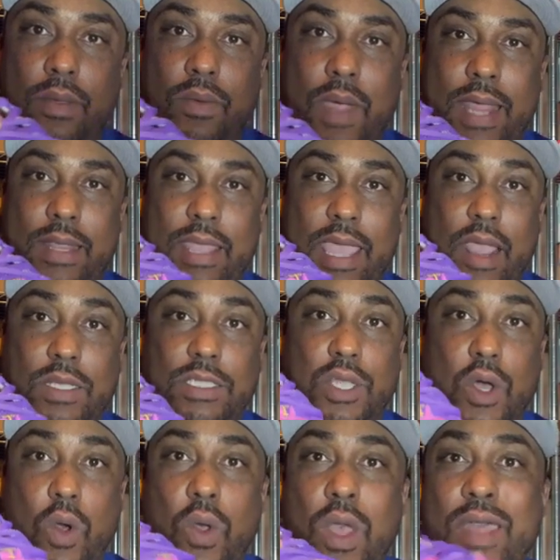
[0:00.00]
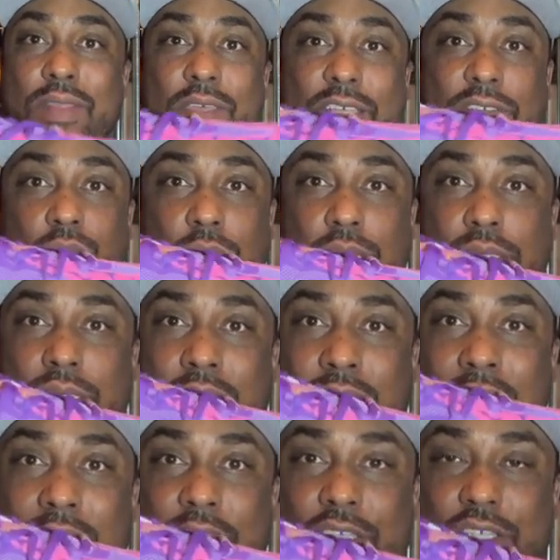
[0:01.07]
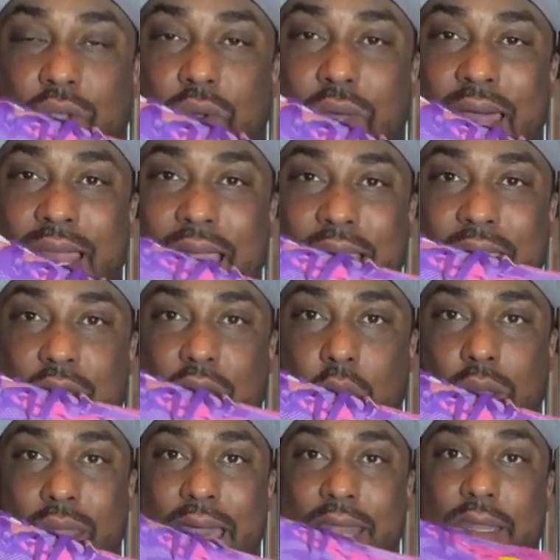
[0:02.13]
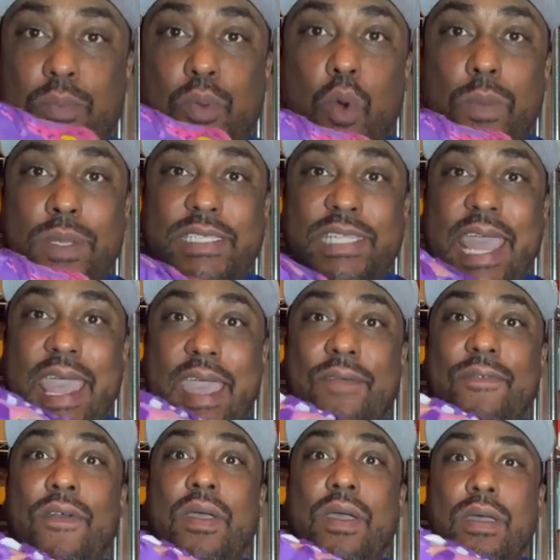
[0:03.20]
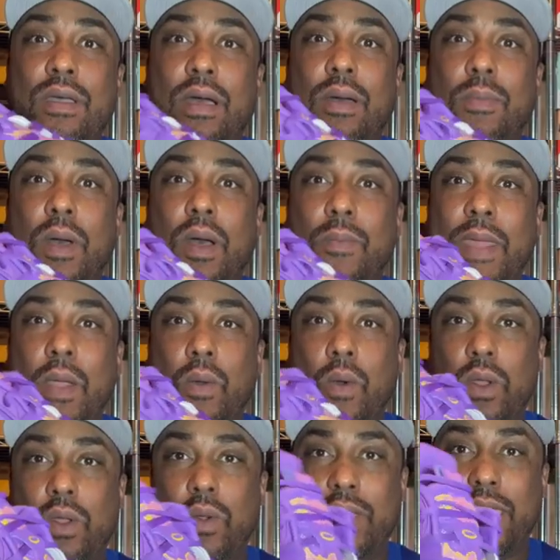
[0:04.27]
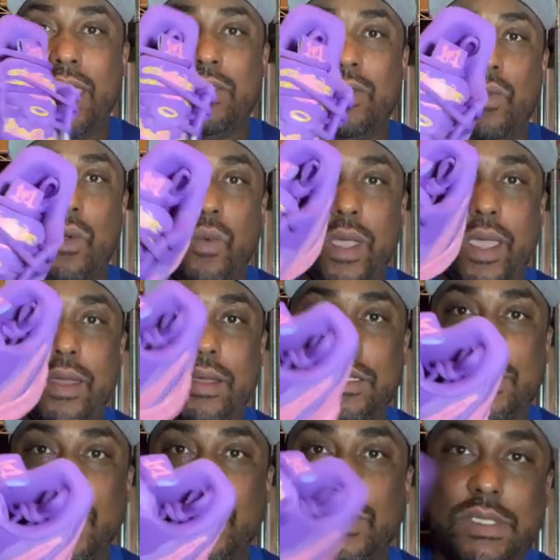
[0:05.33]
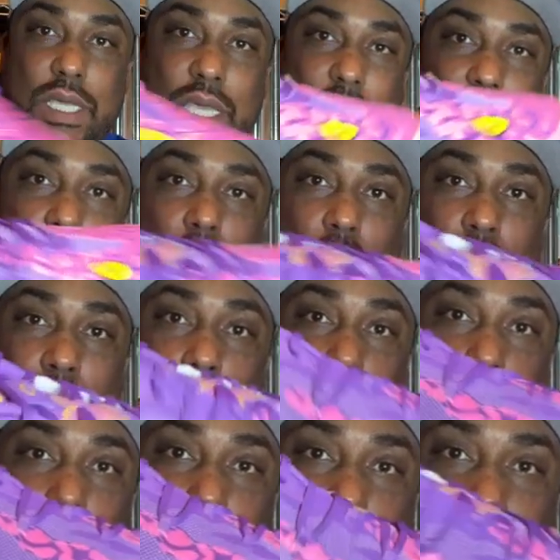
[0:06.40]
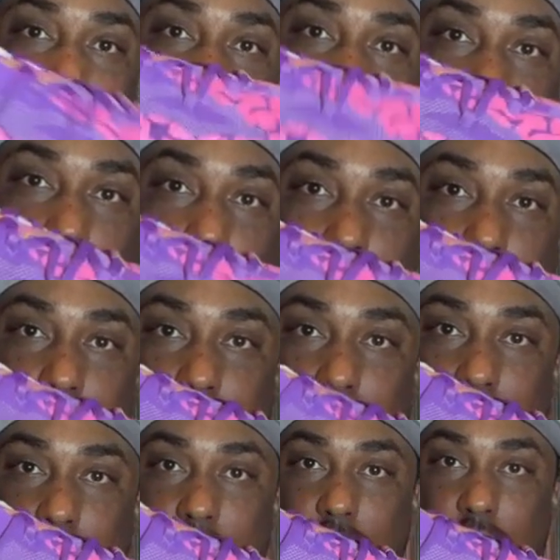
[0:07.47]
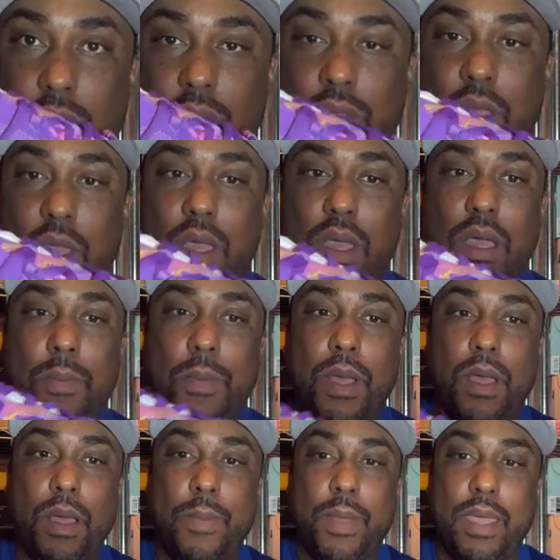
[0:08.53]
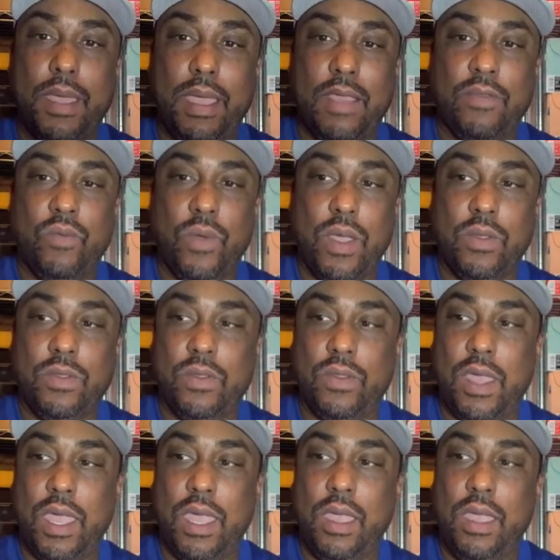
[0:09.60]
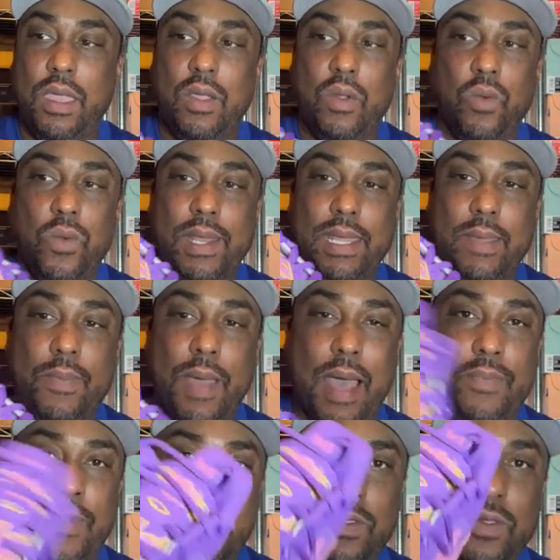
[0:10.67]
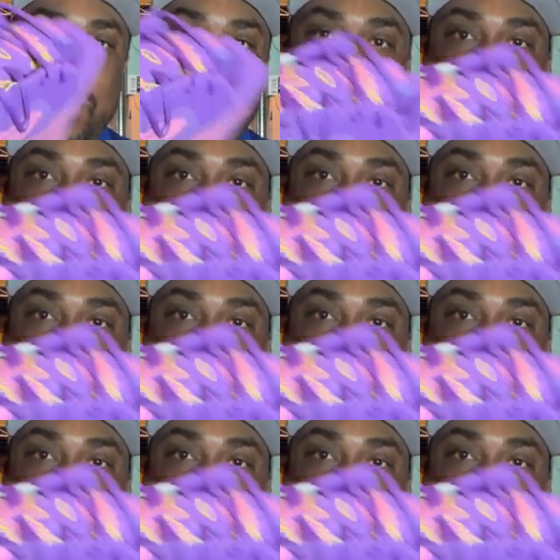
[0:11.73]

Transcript: right there. So this was a lot of a lot of the Puma staff that were on location were wearing the Turtles gear, or they were wearing these shoes as well. So they really popped. This shoe